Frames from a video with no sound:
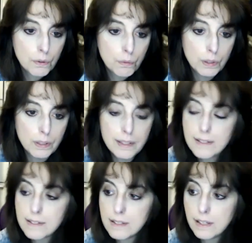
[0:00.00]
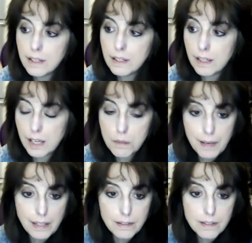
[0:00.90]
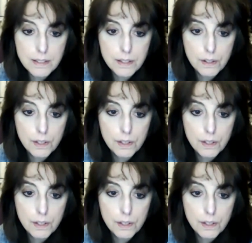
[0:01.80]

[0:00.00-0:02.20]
releasing inmates,